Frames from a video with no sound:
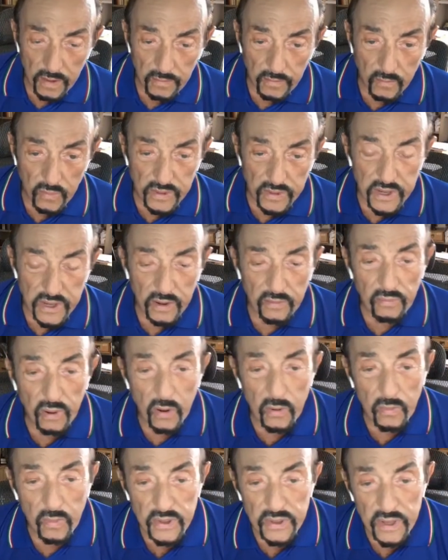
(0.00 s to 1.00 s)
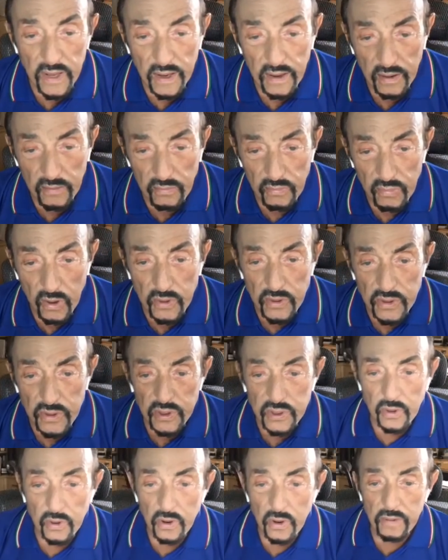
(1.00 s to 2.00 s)
which I wrote with Rose
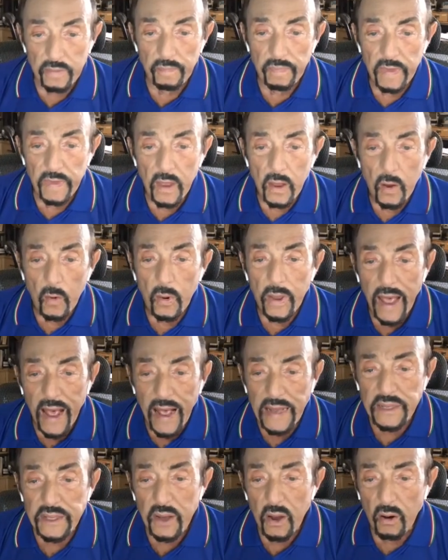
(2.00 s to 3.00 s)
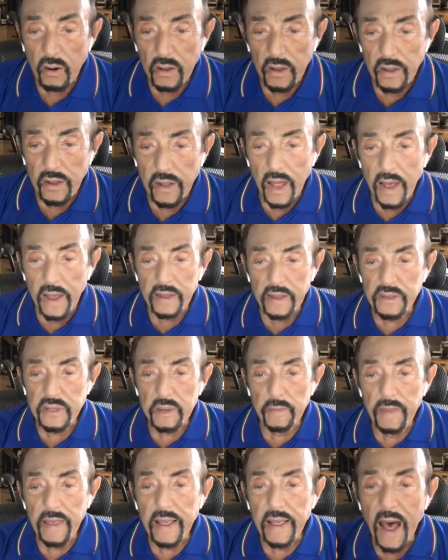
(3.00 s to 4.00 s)
Sword, we ask our clients
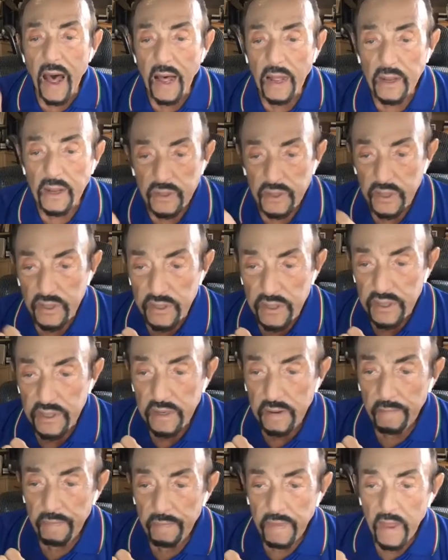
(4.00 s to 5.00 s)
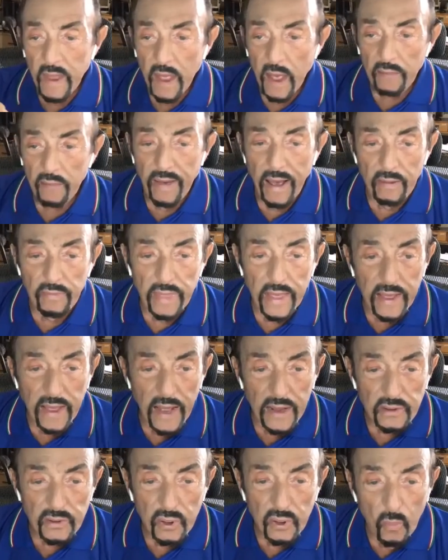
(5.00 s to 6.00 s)
to be conscious of how they
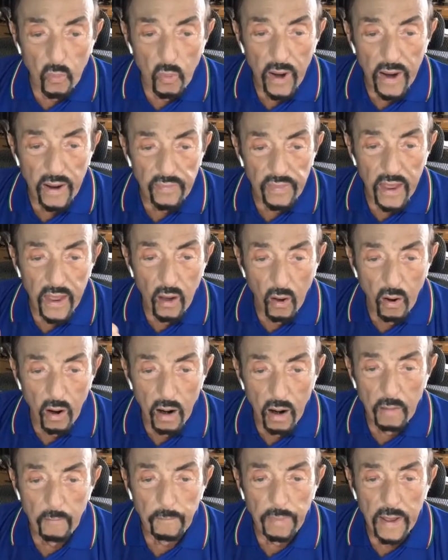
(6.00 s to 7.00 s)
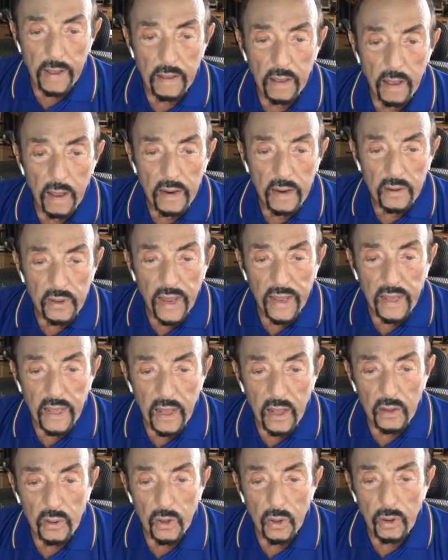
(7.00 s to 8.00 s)
got to where they are by
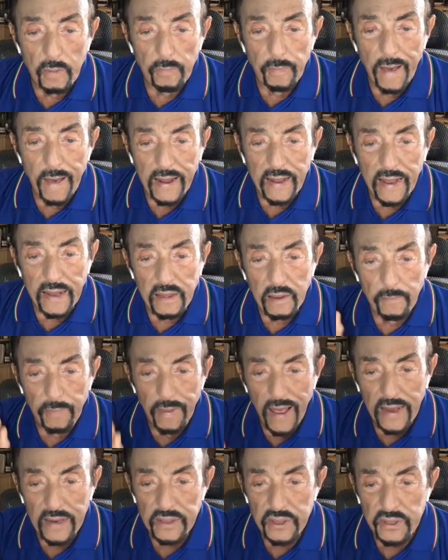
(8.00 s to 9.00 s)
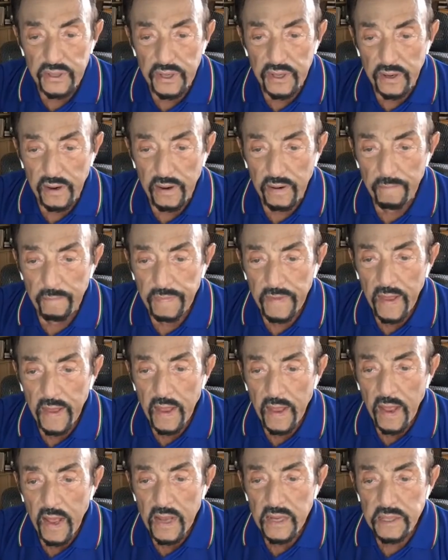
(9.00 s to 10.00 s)
taking a look back at the past year,
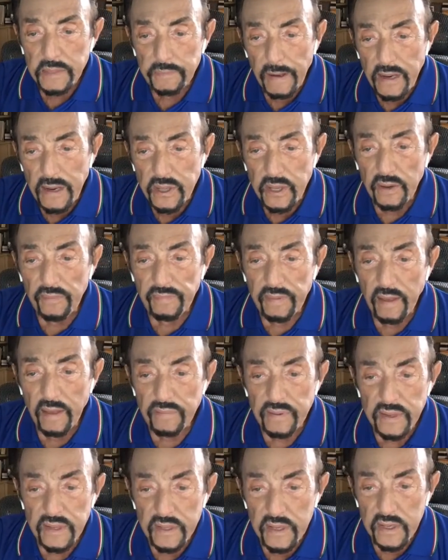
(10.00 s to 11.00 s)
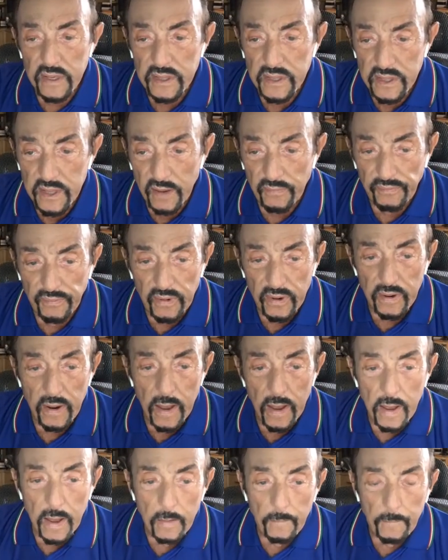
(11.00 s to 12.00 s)
especially if they've suffered
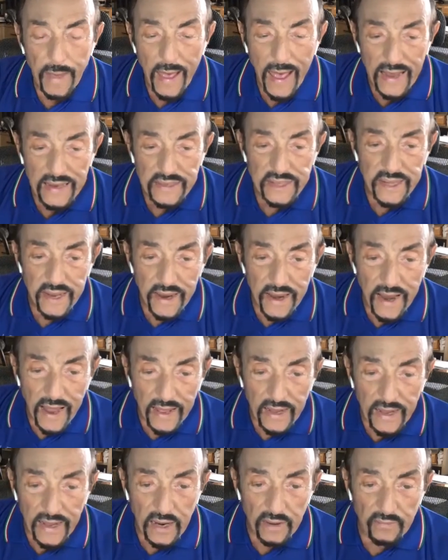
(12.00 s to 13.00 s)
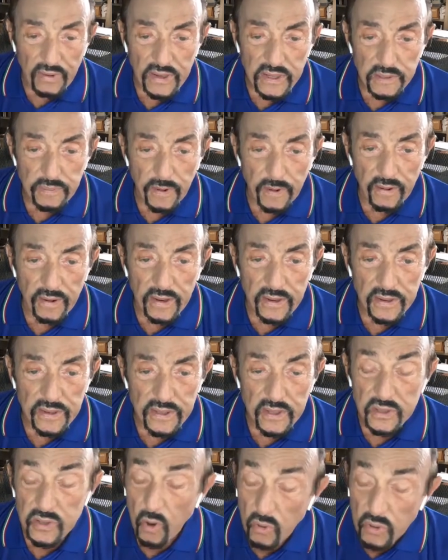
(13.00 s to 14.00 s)
past negative
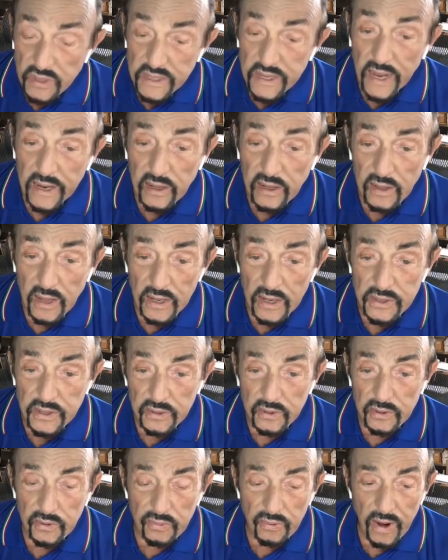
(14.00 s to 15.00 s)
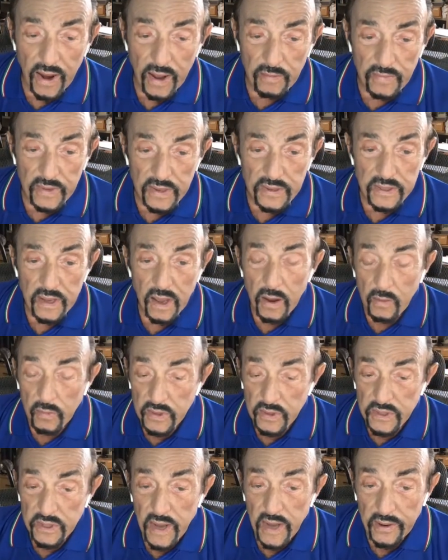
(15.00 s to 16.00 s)
experiences or psychological traumas,
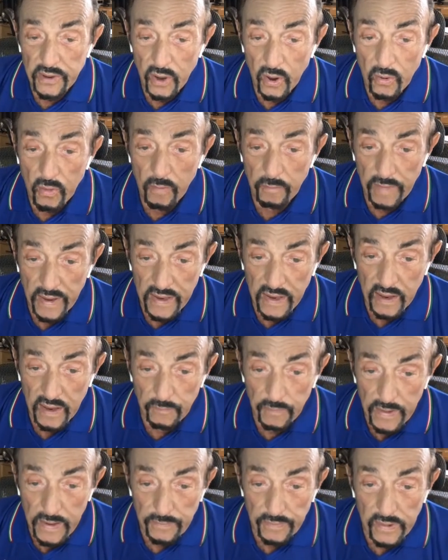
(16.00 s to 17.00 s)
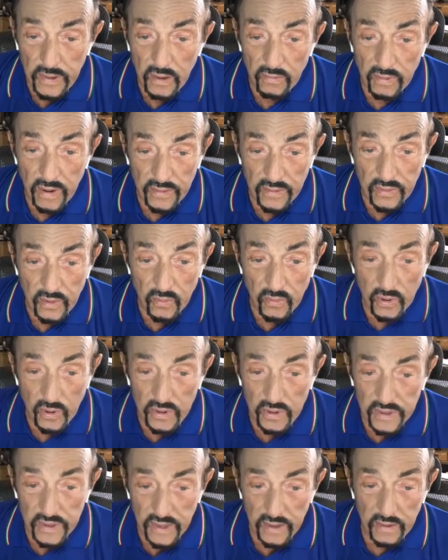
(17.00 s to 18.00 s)
which I know many people around the
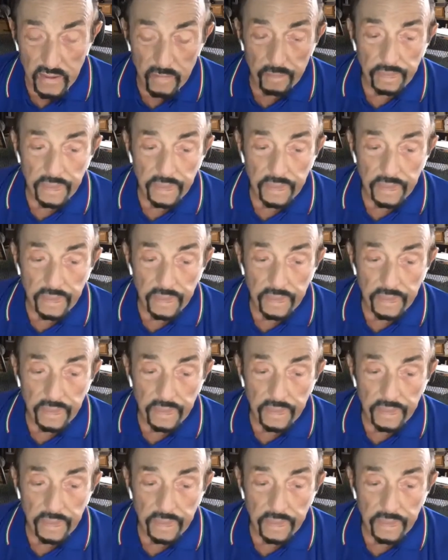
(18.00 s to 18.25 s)
world did.